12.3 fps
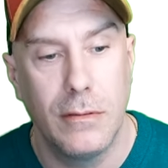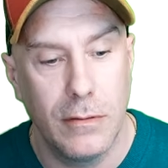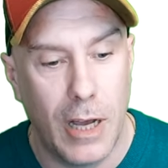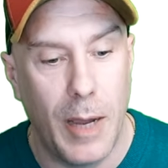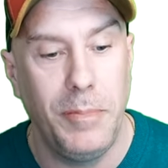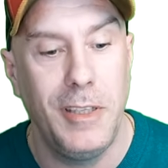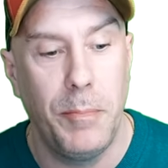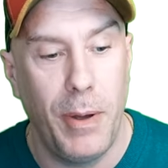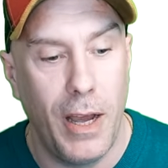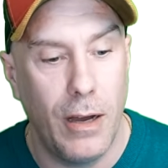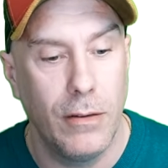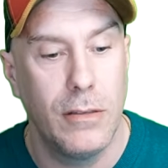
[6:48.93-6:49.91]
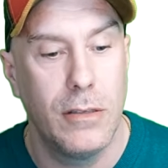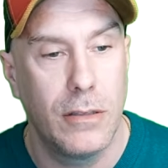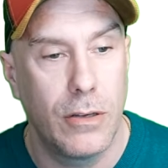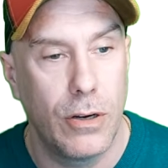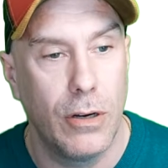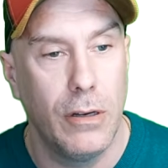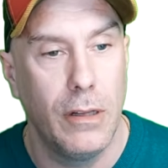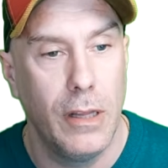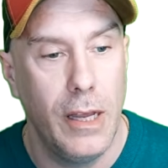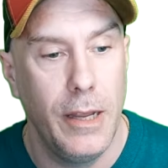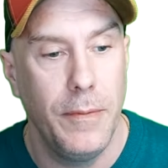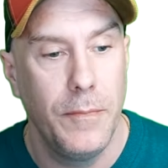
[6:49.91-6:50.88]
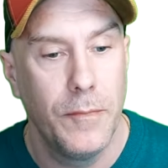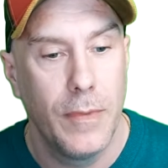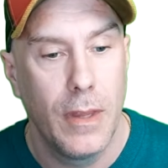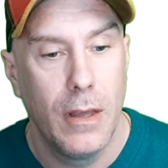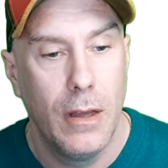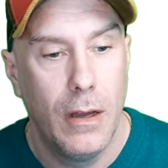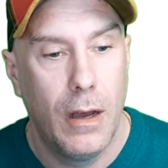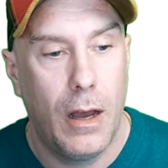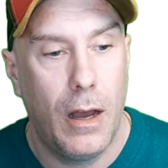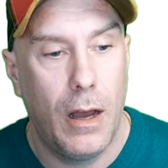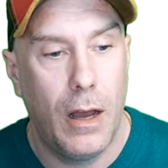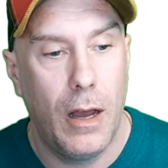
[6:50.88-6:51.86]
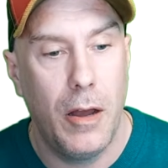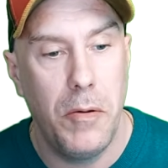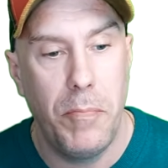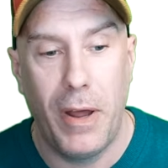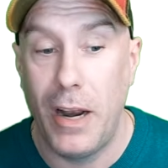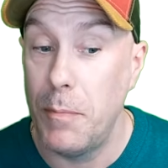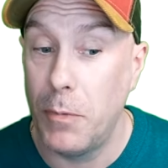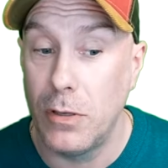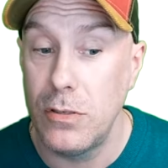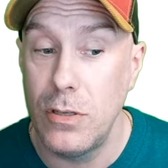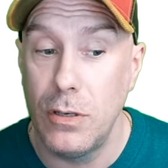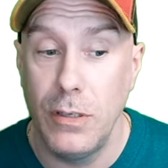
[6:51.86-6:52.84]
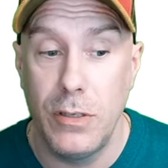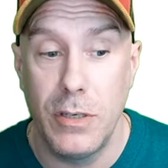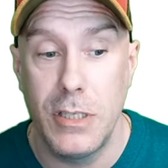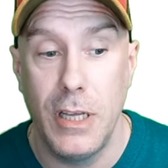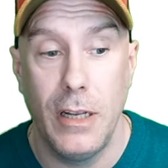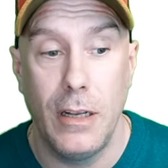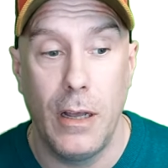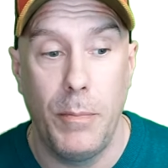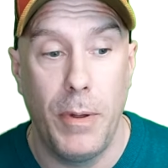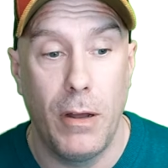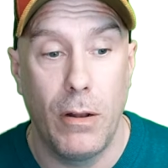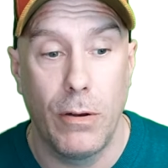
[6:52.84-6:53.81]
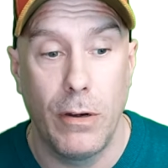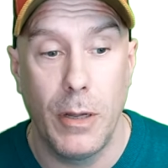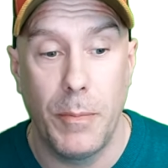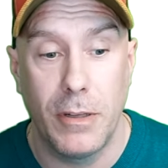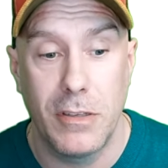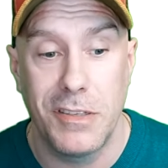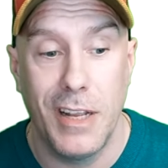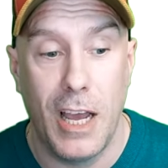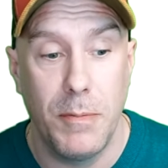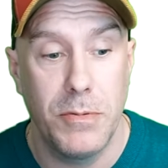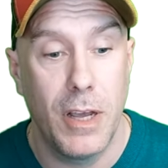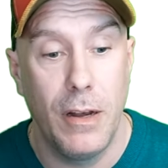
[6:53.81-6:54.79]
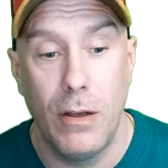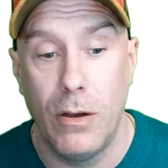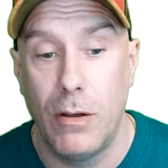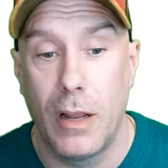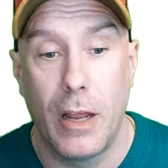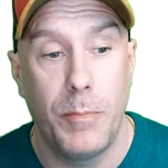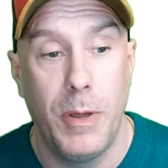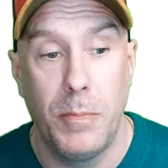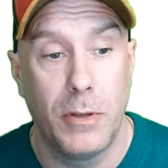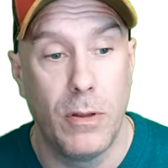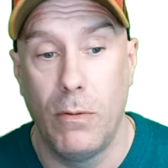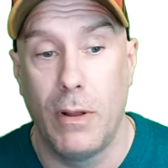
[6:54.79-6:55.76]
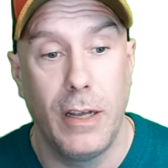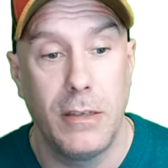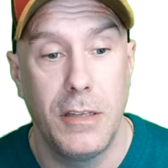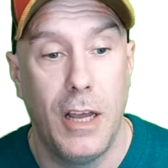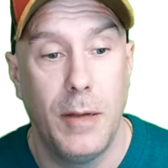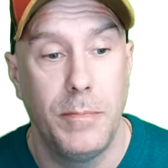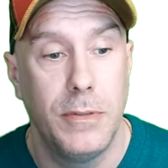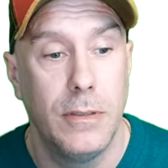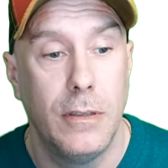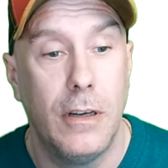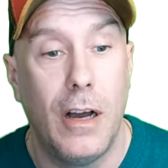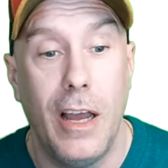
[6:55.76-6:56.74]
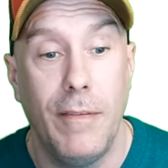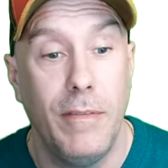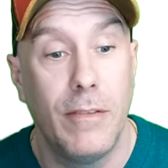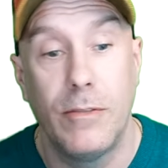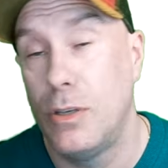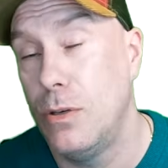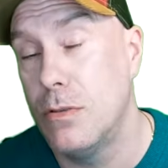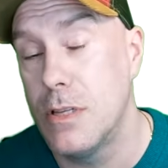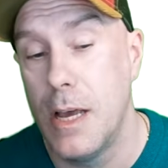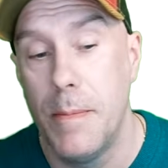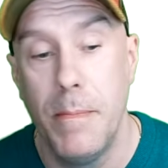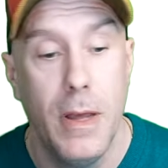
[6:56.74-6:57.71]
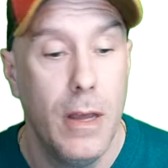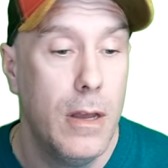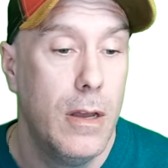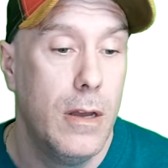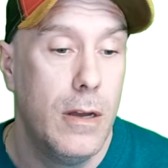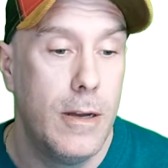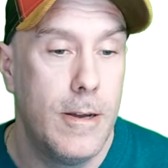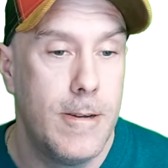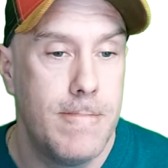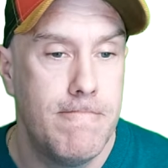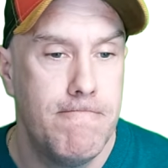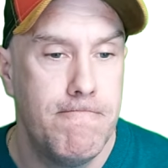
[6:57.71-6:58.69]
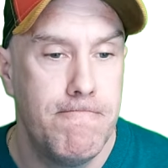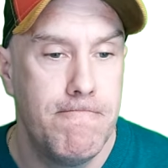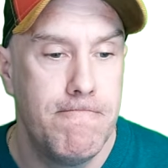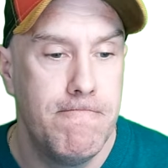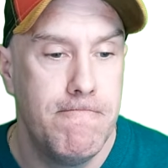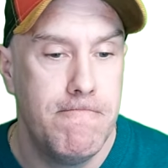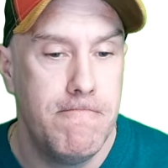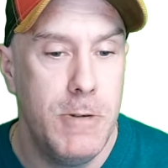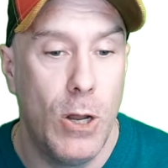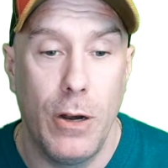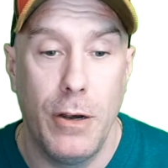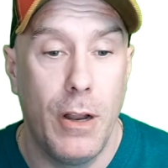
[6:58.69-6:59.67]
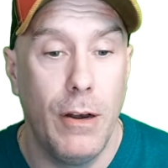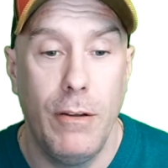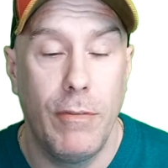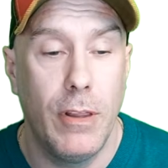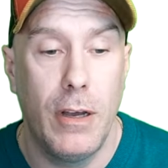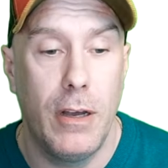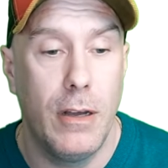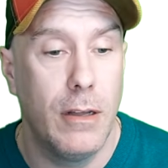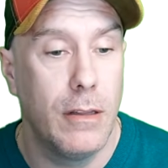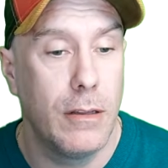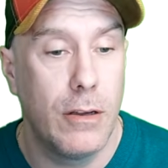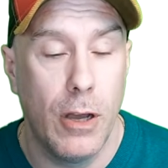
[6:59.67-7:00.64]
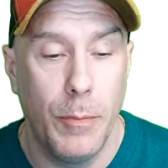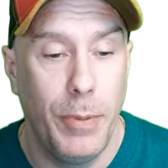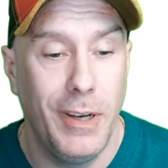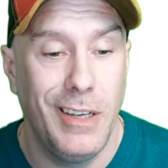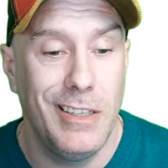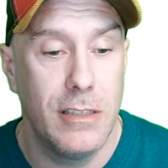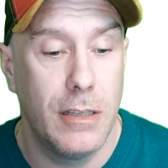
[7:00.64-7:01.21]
hyped about currently, but I'm also interested about learning about snaps. I know a lot of people don't like snaps. I have never used them. None of the companies